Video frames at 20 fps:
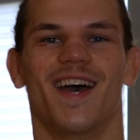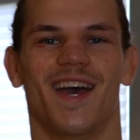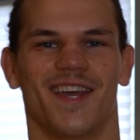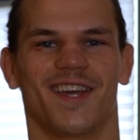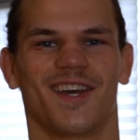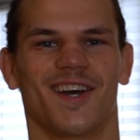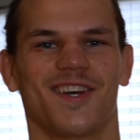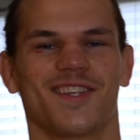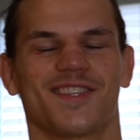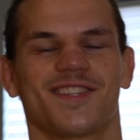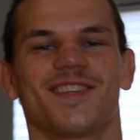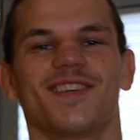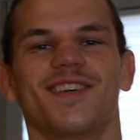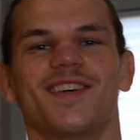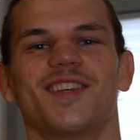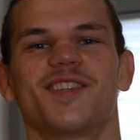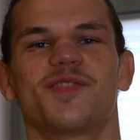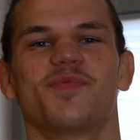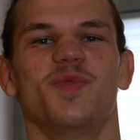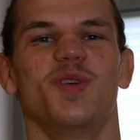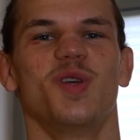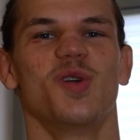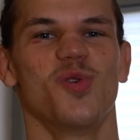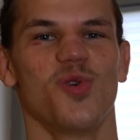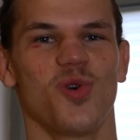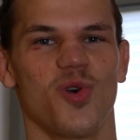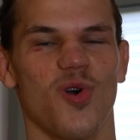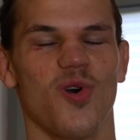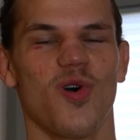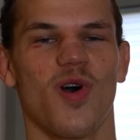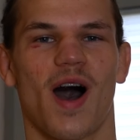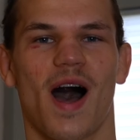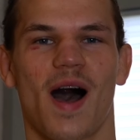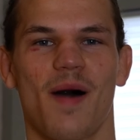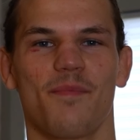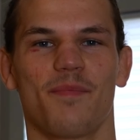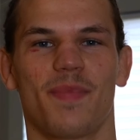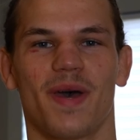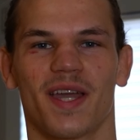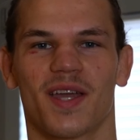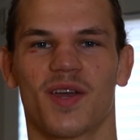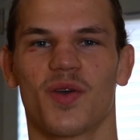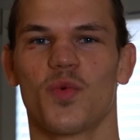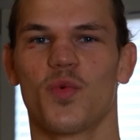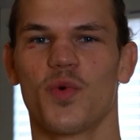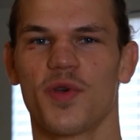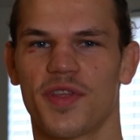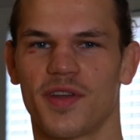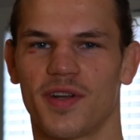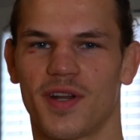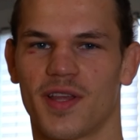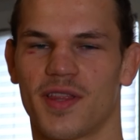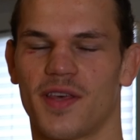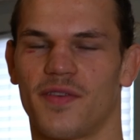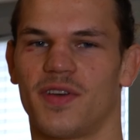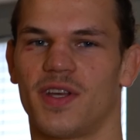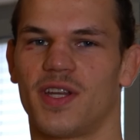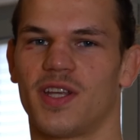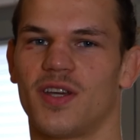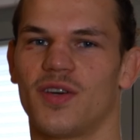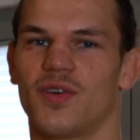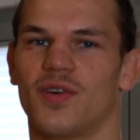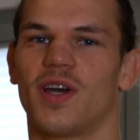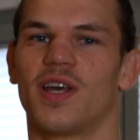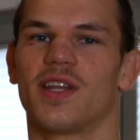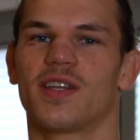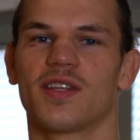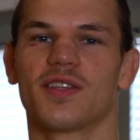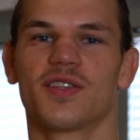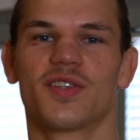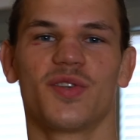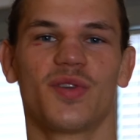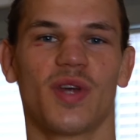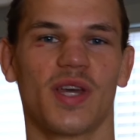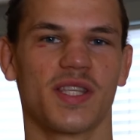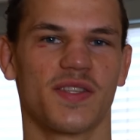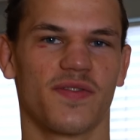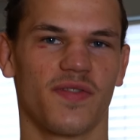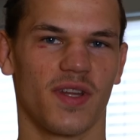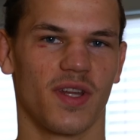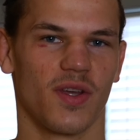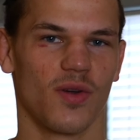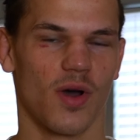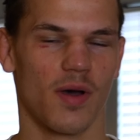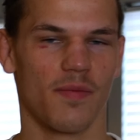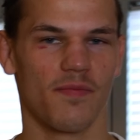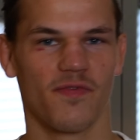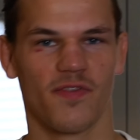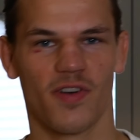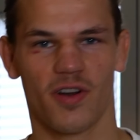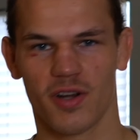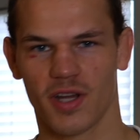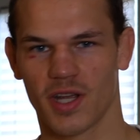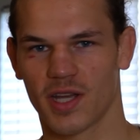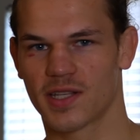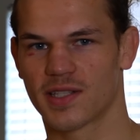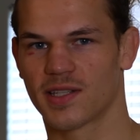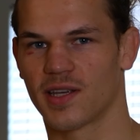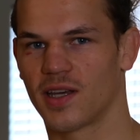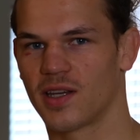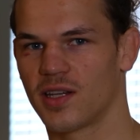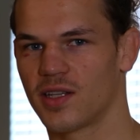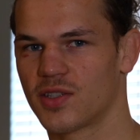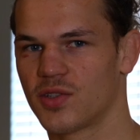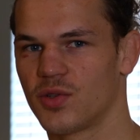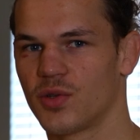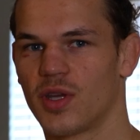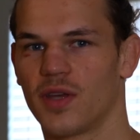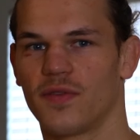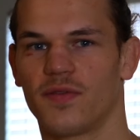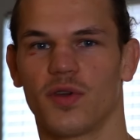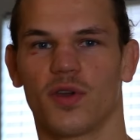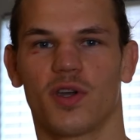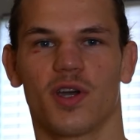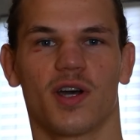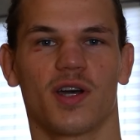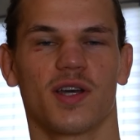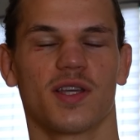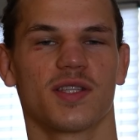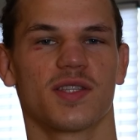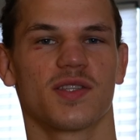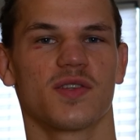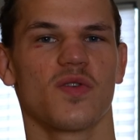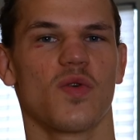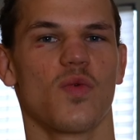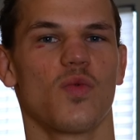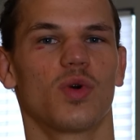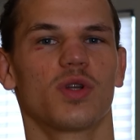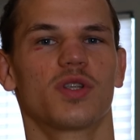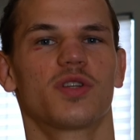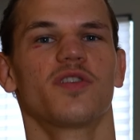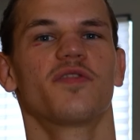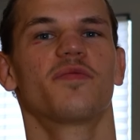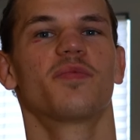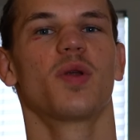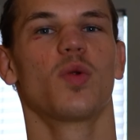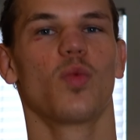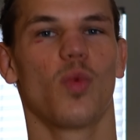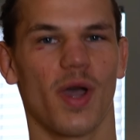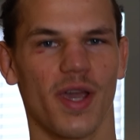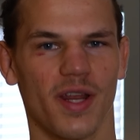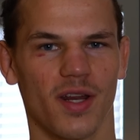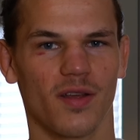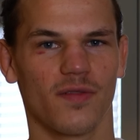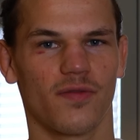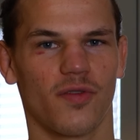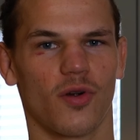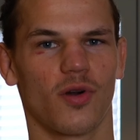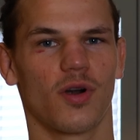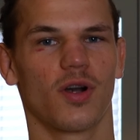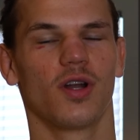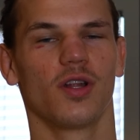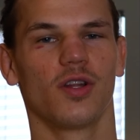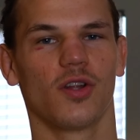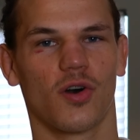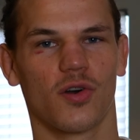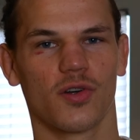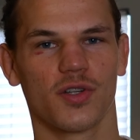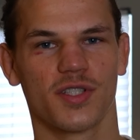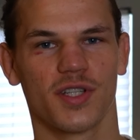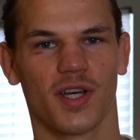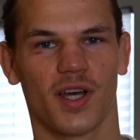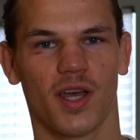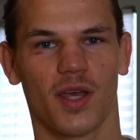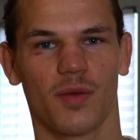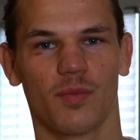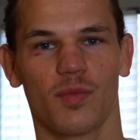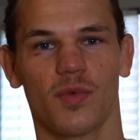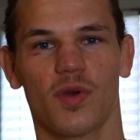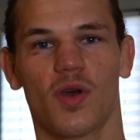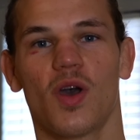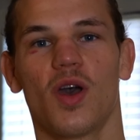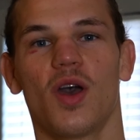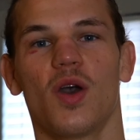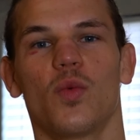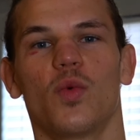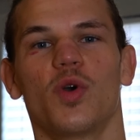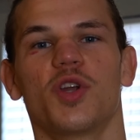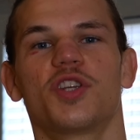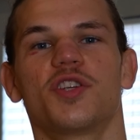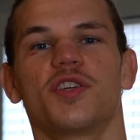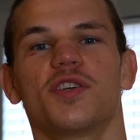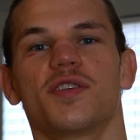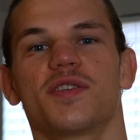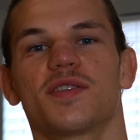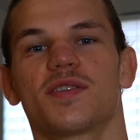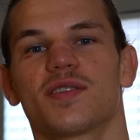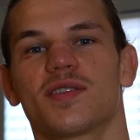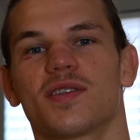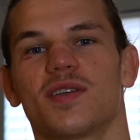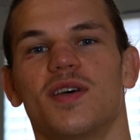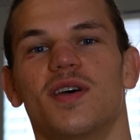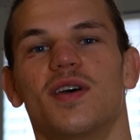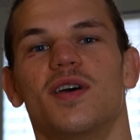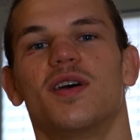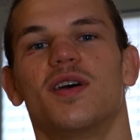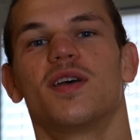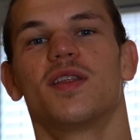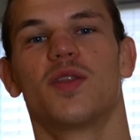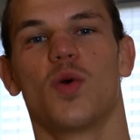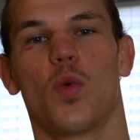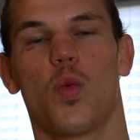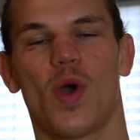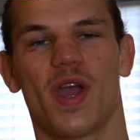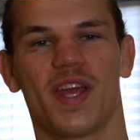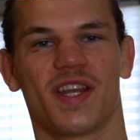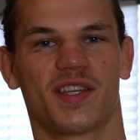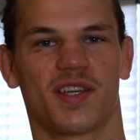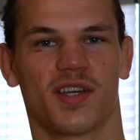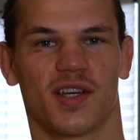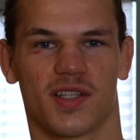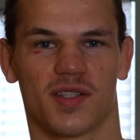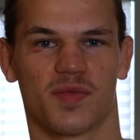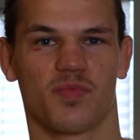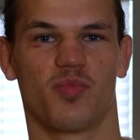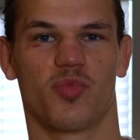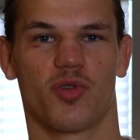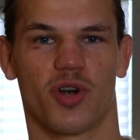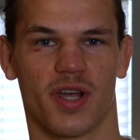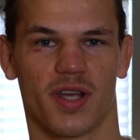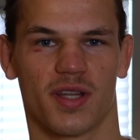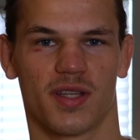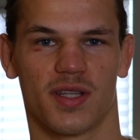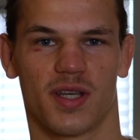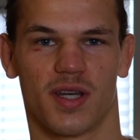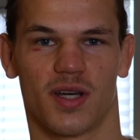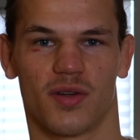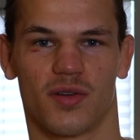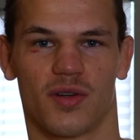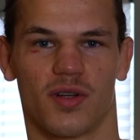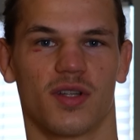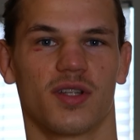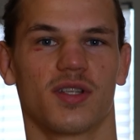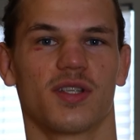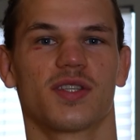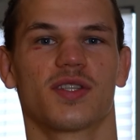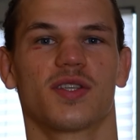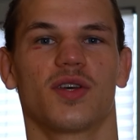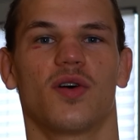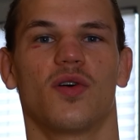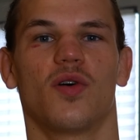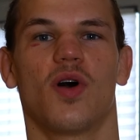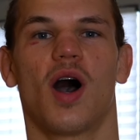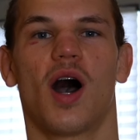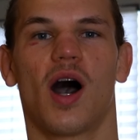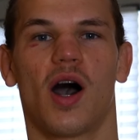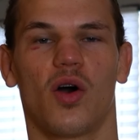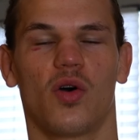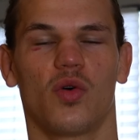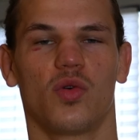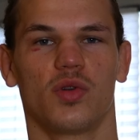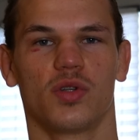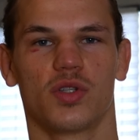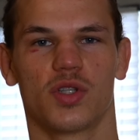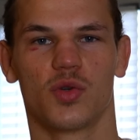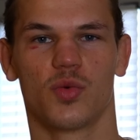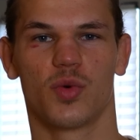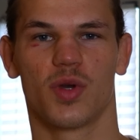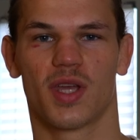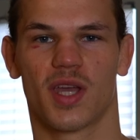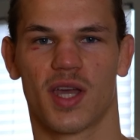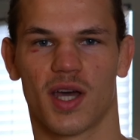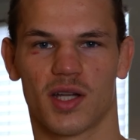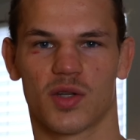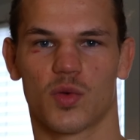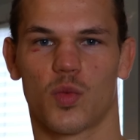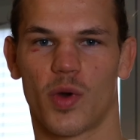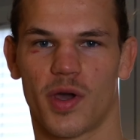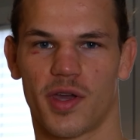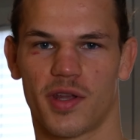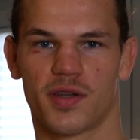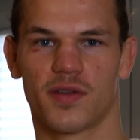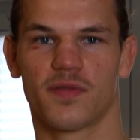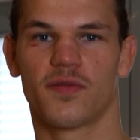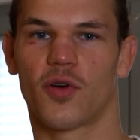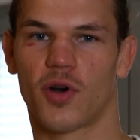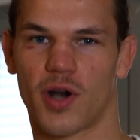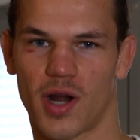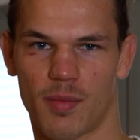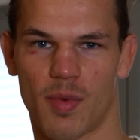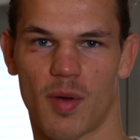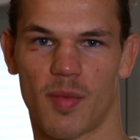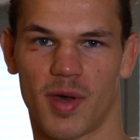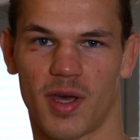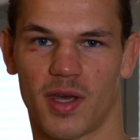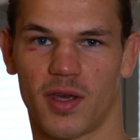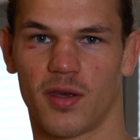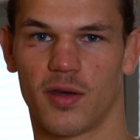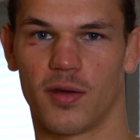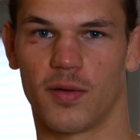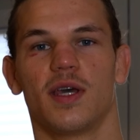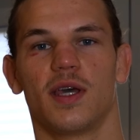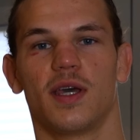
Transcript: Hey guys, it's me Hugo. I'm back with another video, and in today's video I'm very excited to give you guys what you've been waiting for a long time, which is the weight cut breakdown. So how do we cut weight for MMA?